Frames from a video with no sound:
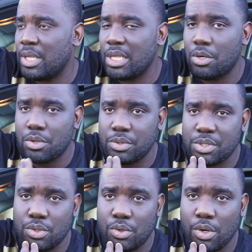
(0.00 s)
the local
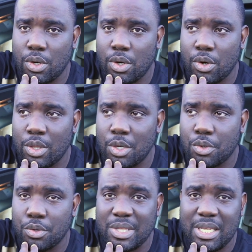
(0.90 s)
store or
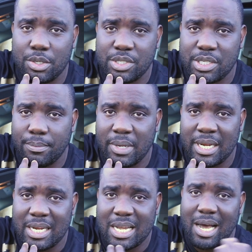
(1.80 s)
local dealership
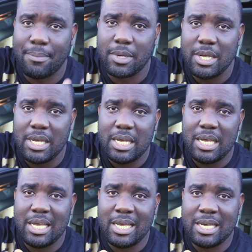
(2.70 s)
and cop
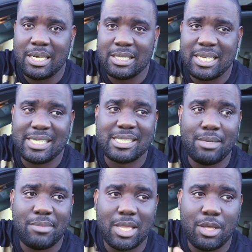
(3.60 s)
a Tesla.